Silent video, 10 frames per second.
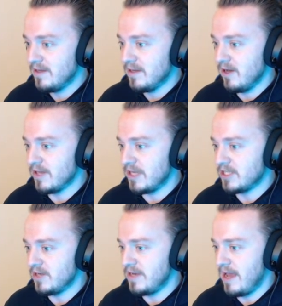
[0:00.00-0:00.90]
Okay,
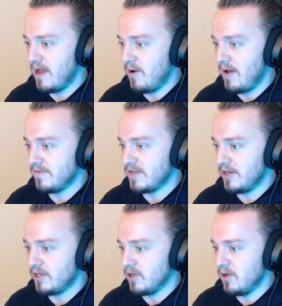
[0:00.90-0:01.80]
so now I've got
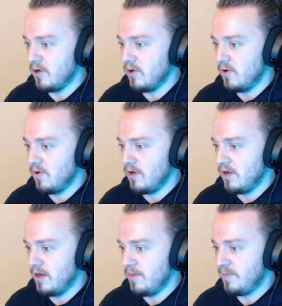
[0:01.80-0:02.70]
to go
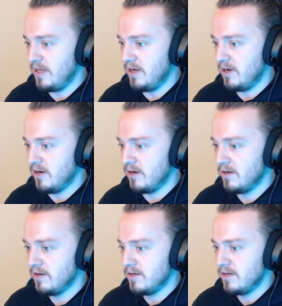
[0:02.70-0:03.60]
up here.
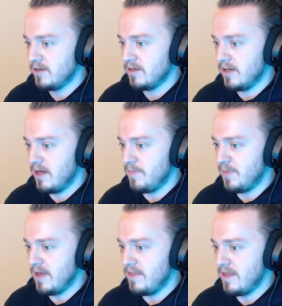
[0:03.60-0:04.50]
Up
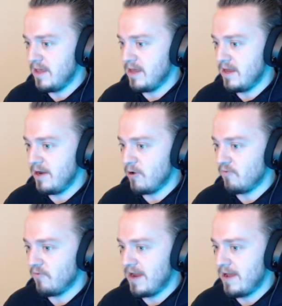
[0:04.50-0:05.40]
and then
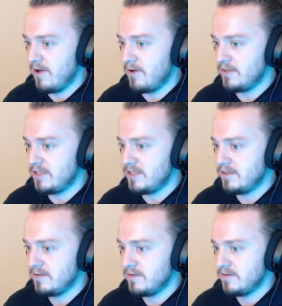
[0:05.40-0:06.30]
around.
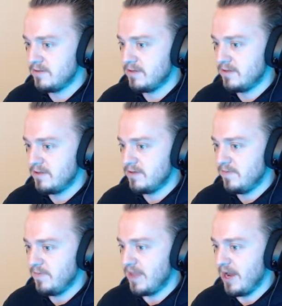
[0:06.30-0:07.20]

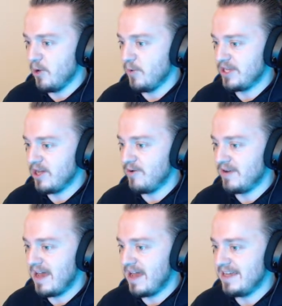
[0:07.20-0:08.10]
There we go.
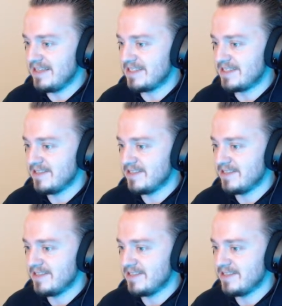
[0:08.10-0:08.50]
Nice.